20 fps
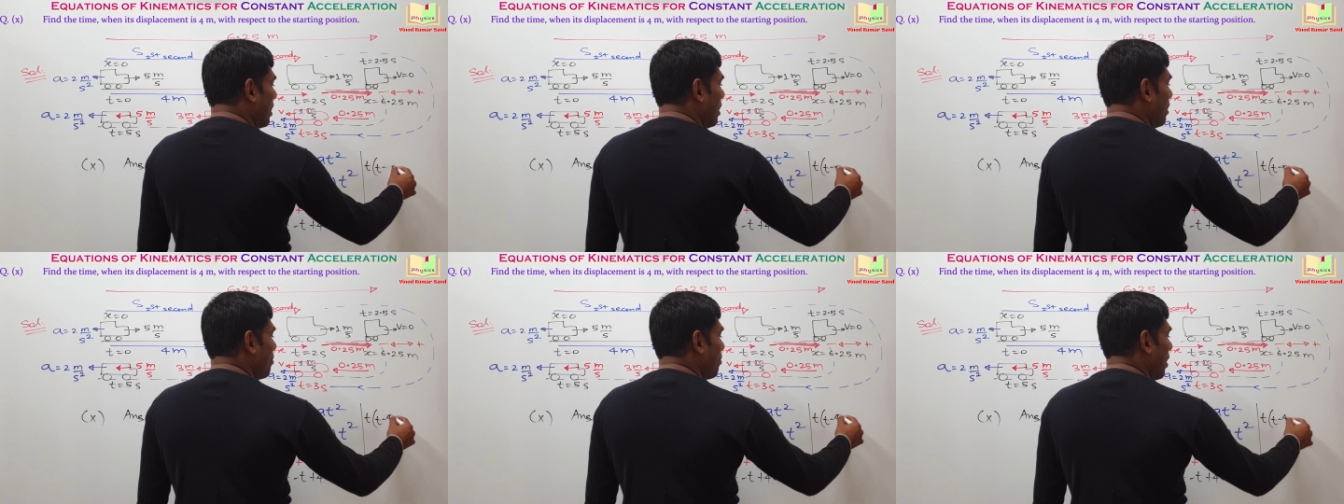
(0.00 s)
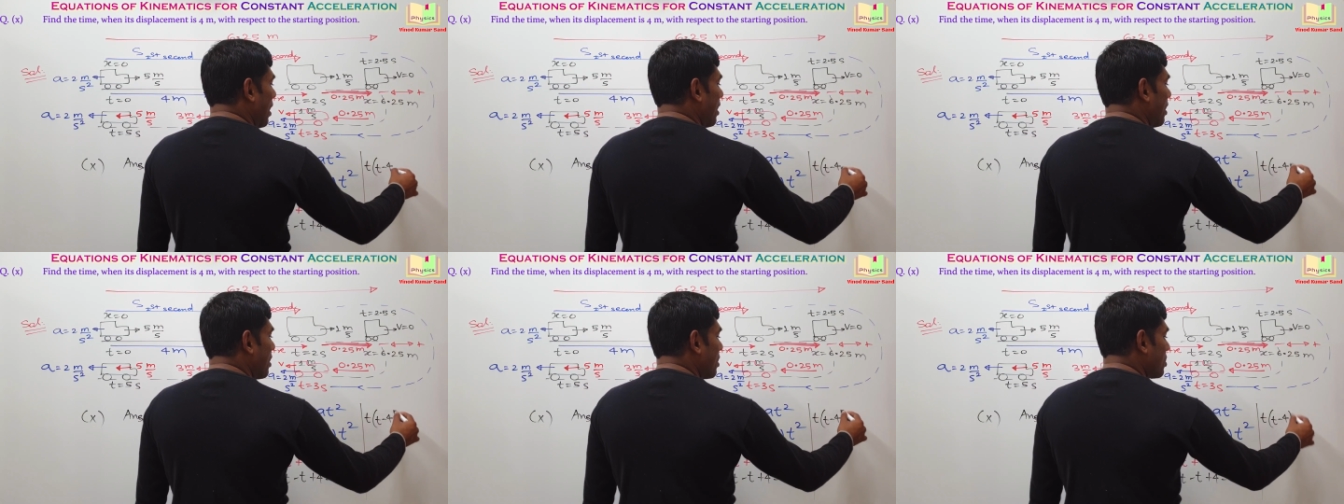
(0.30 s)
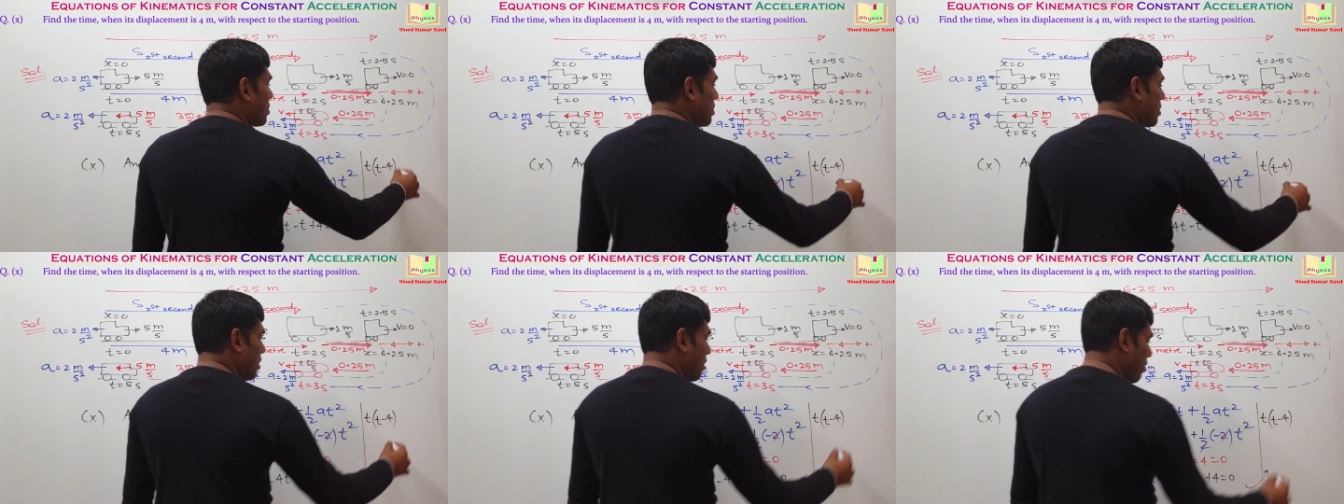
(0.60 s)
t
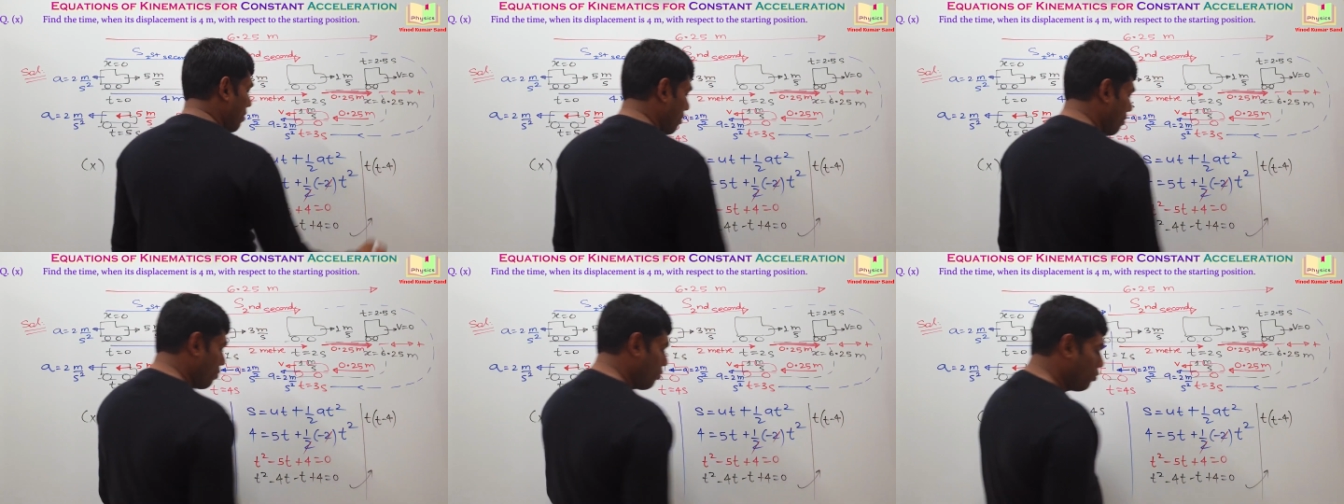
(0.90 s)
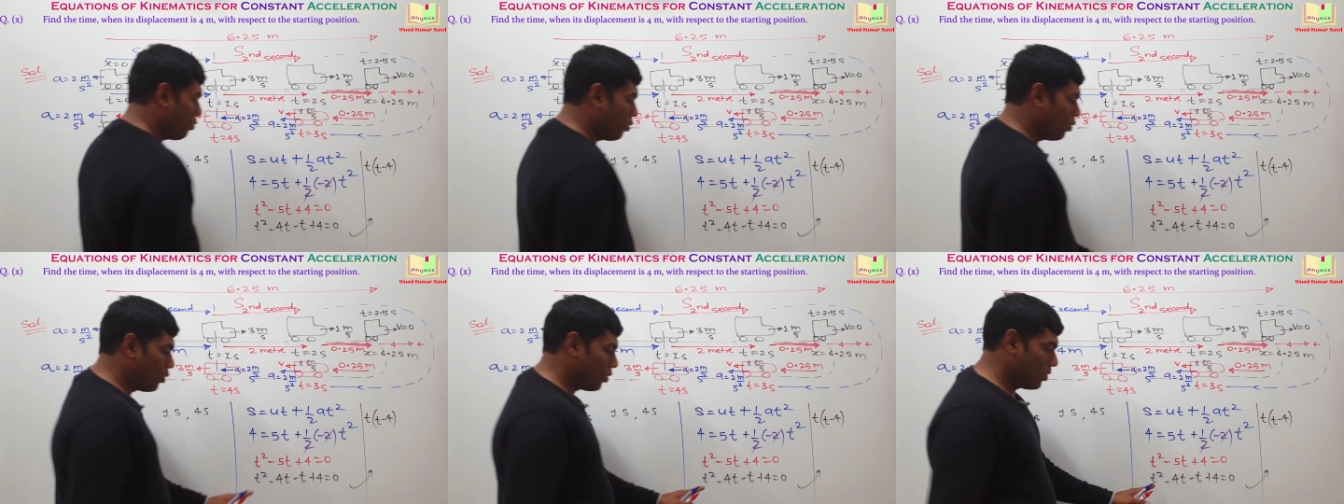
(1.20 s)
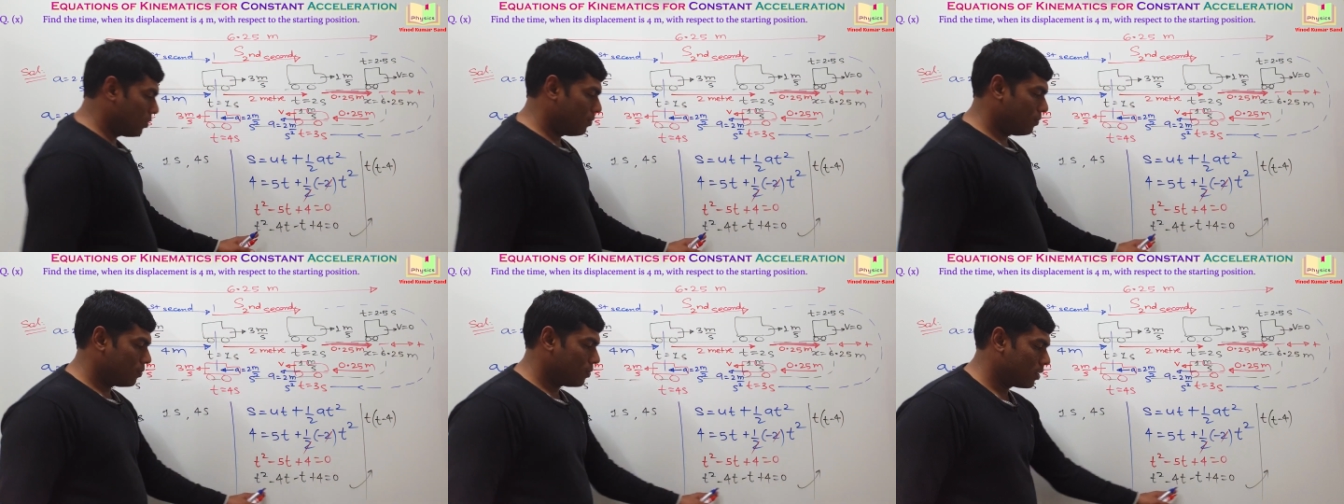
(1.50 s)
minus 4.
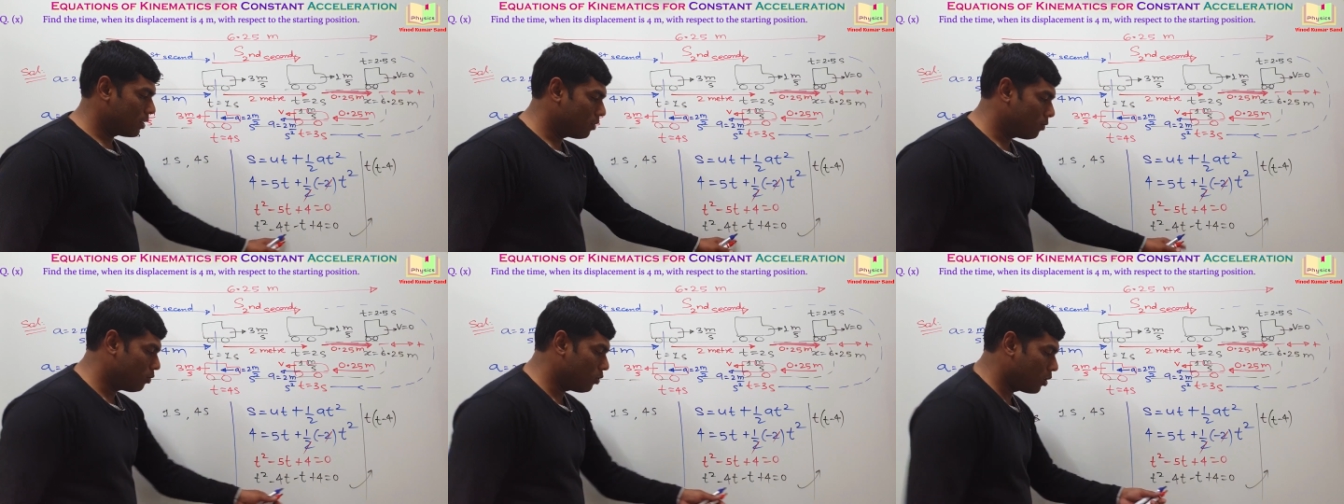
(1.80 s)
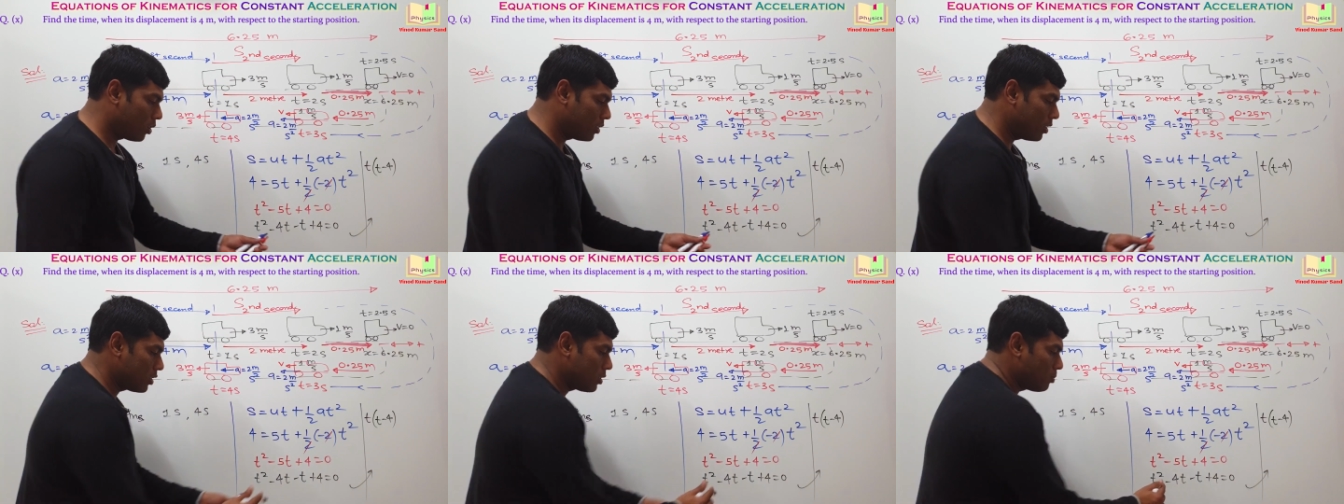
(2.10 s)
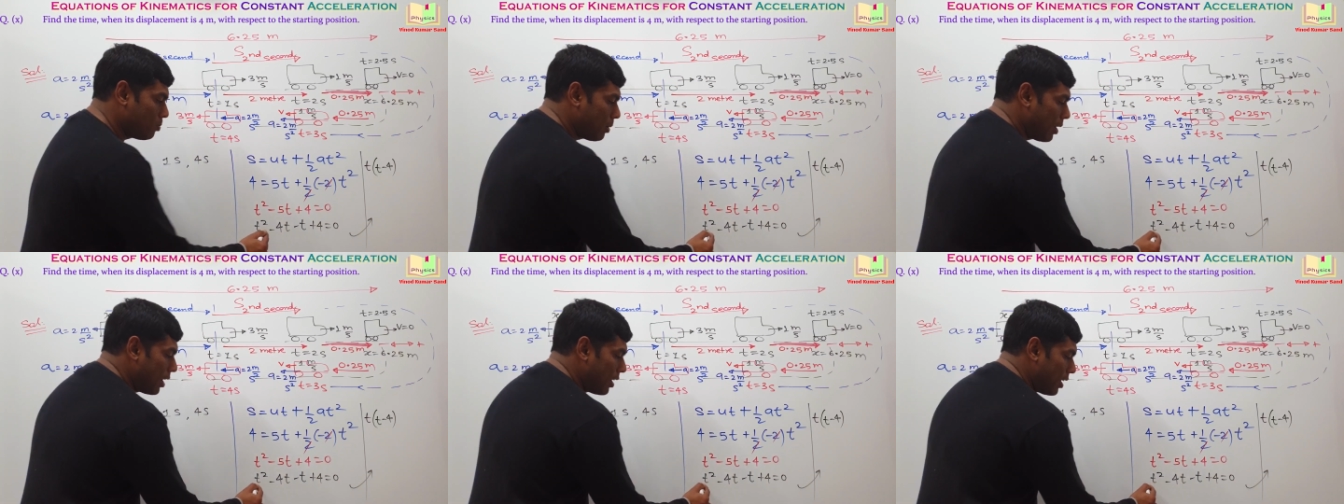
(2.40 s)
For this
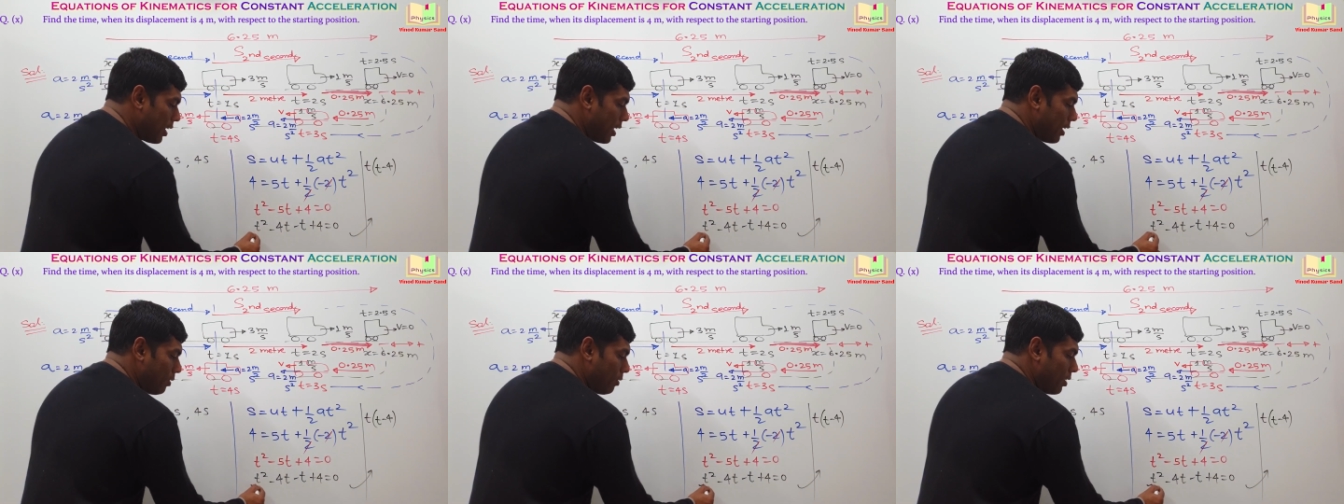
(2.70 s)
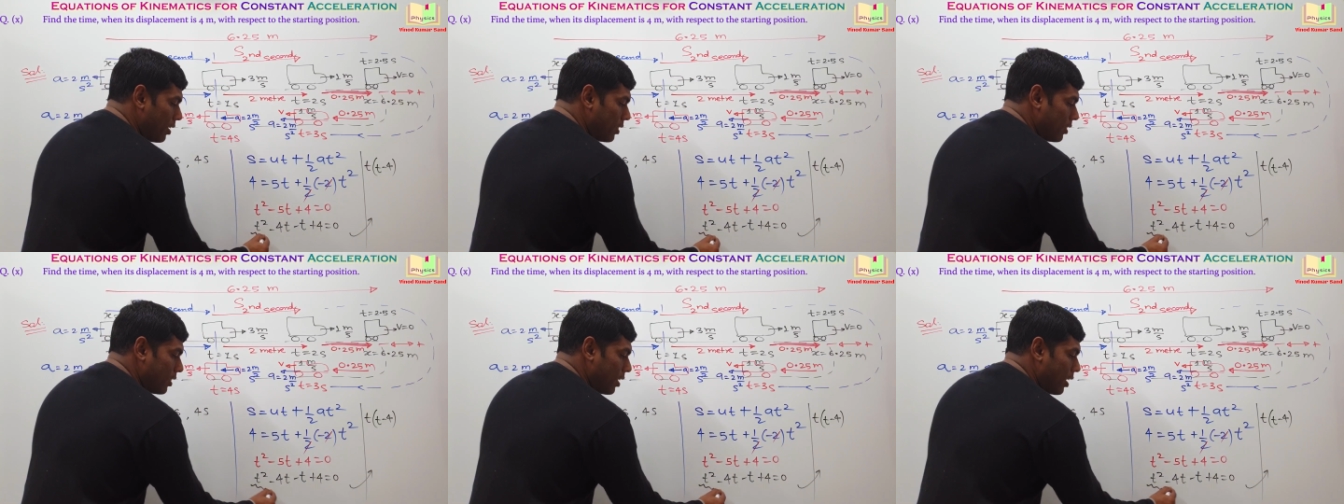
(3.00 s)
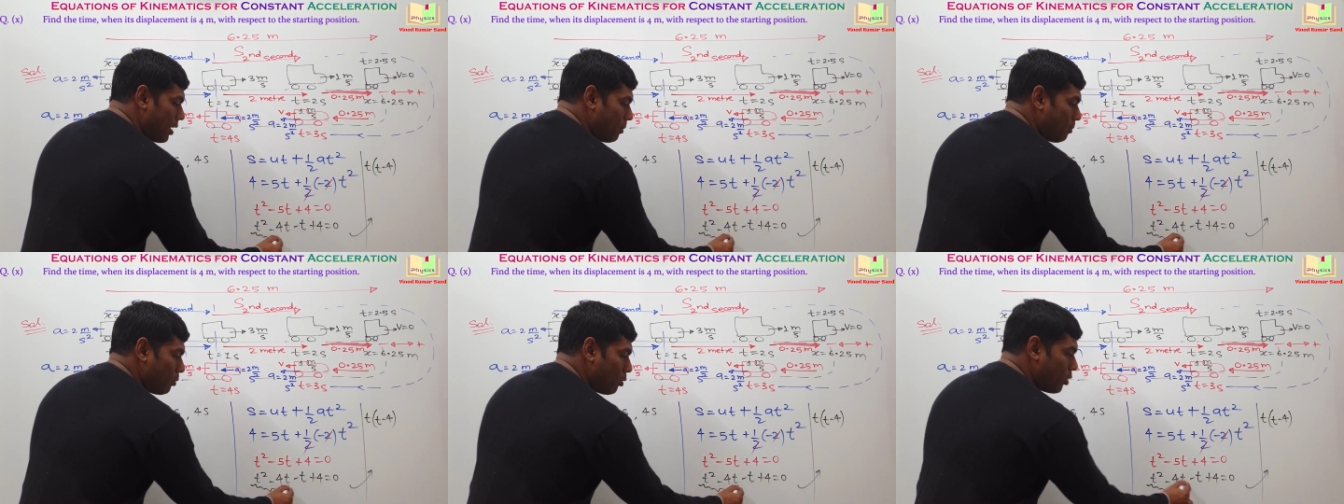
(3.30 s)
part I have done the
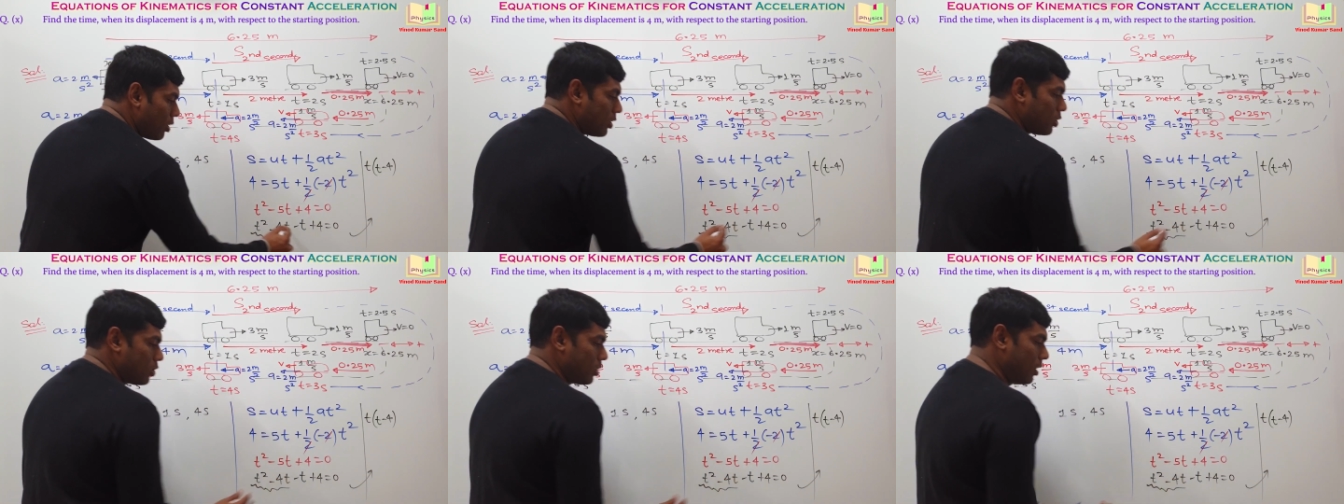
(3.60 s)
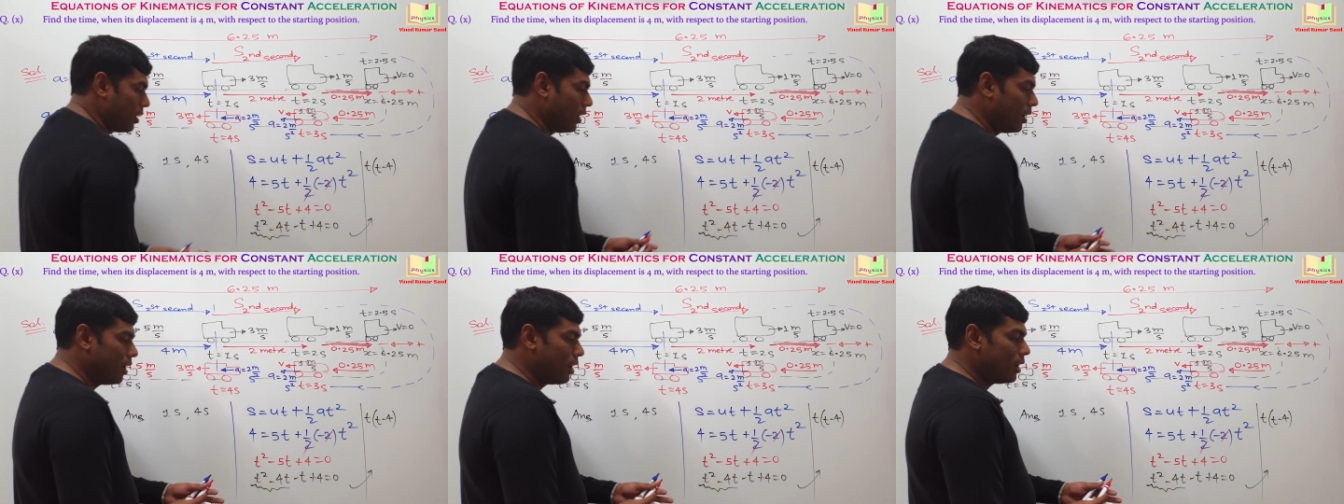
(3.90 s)
computation.